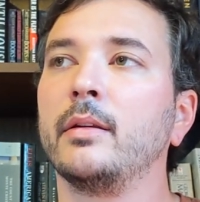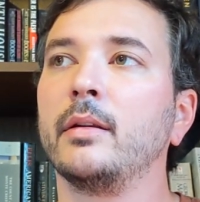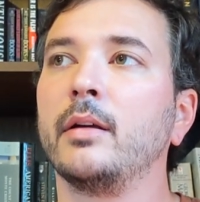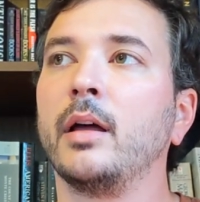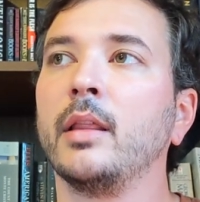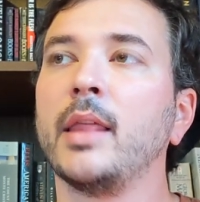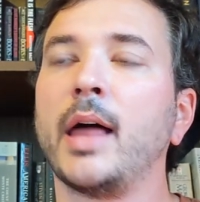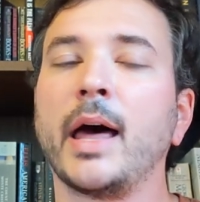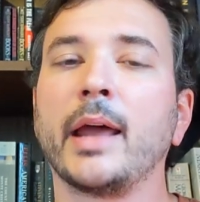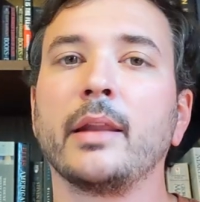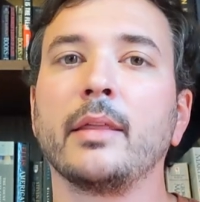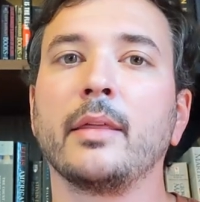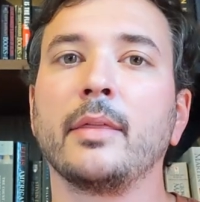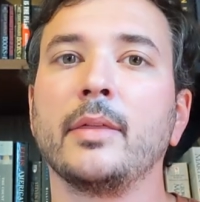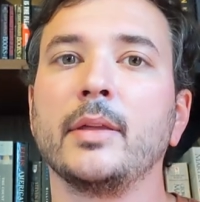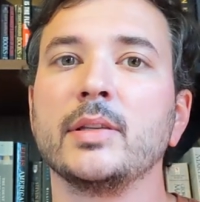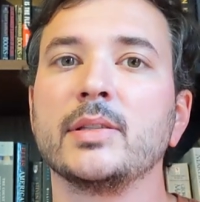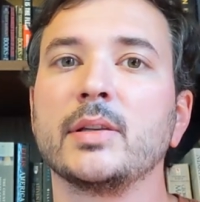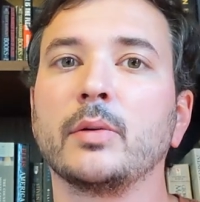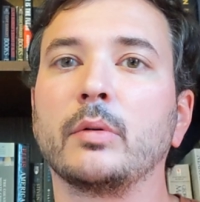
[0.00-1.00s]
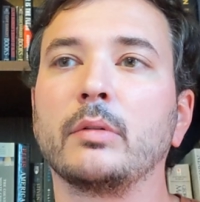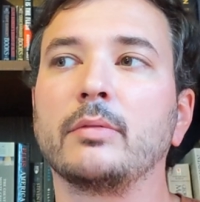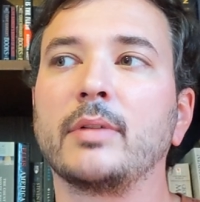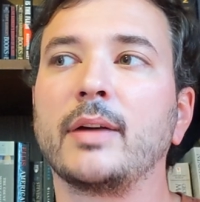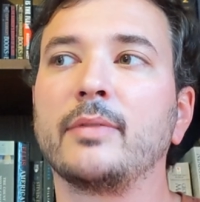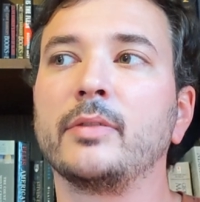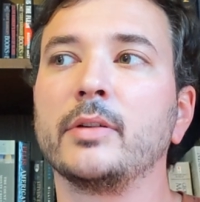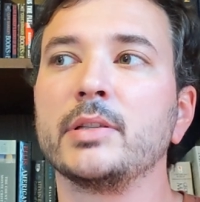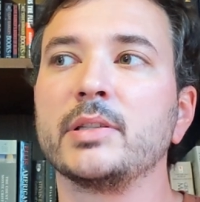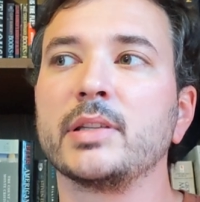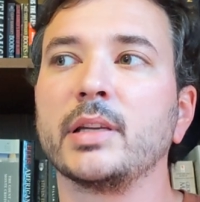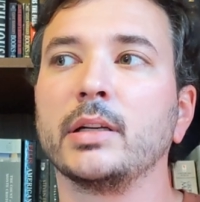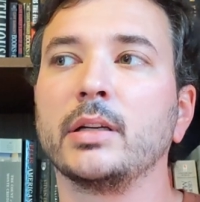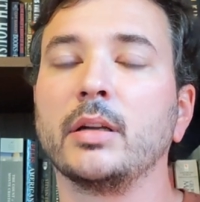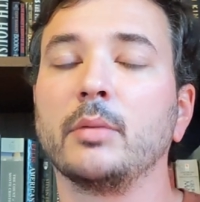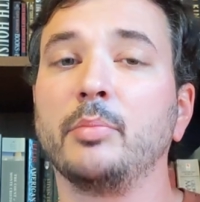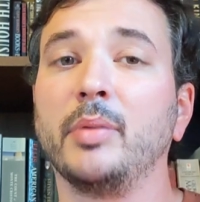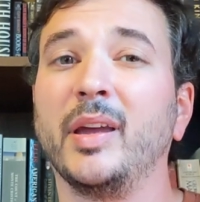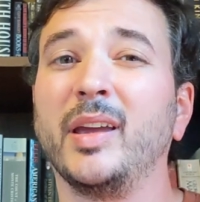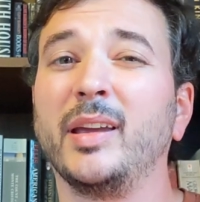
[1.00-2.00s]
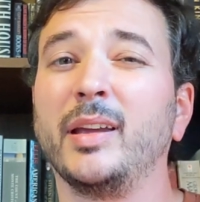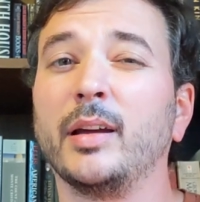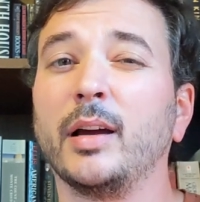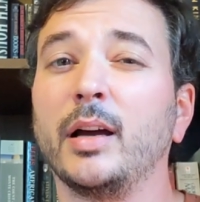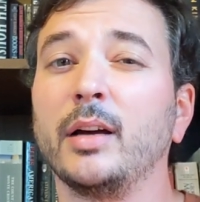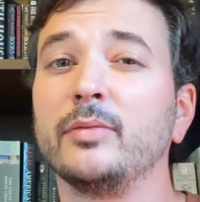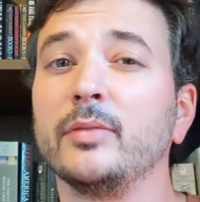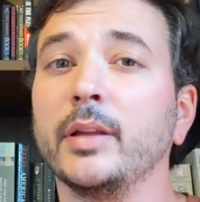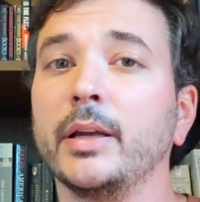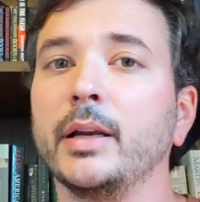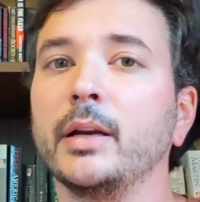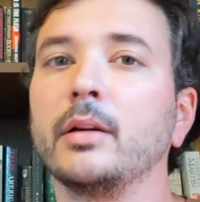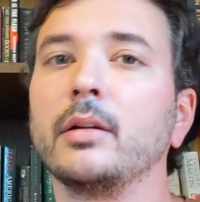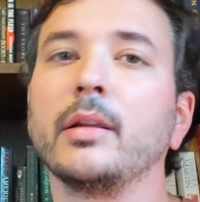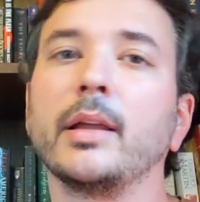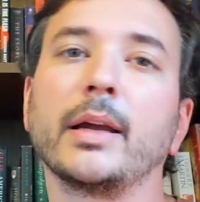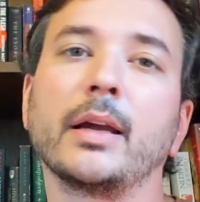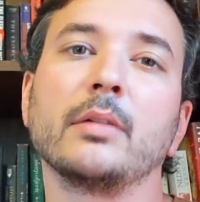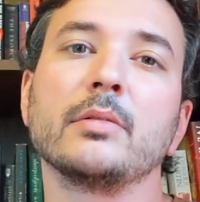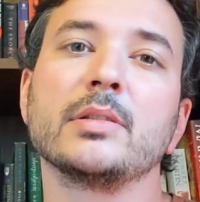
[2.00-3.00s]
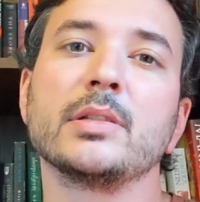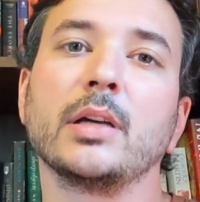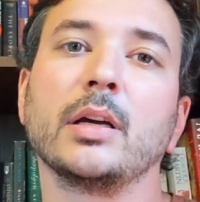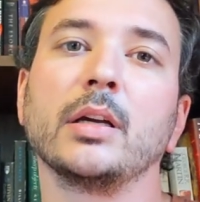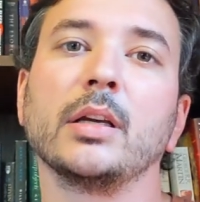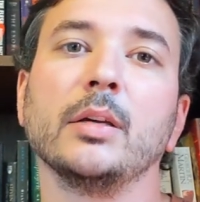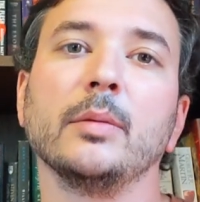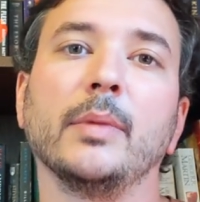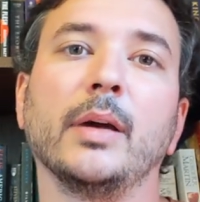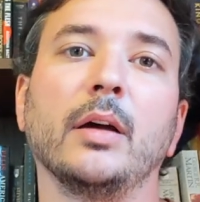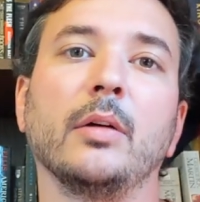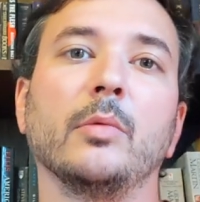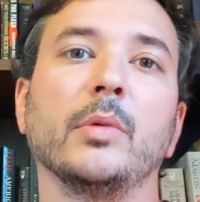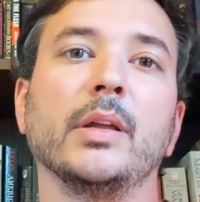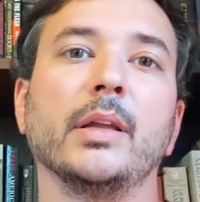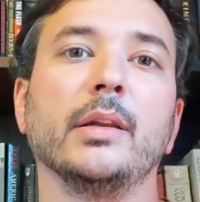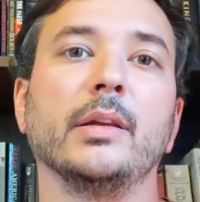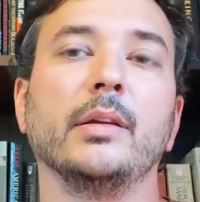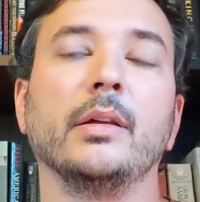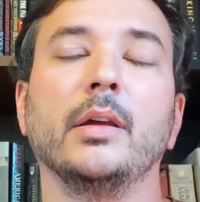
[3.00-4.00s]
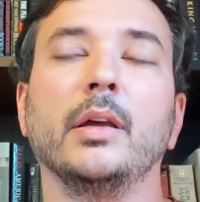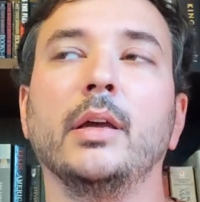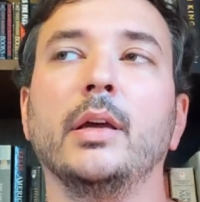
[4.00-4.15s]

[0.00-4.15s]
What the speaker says: a lot of the things that were referenced ended up paying off later. Like, I was talking about when,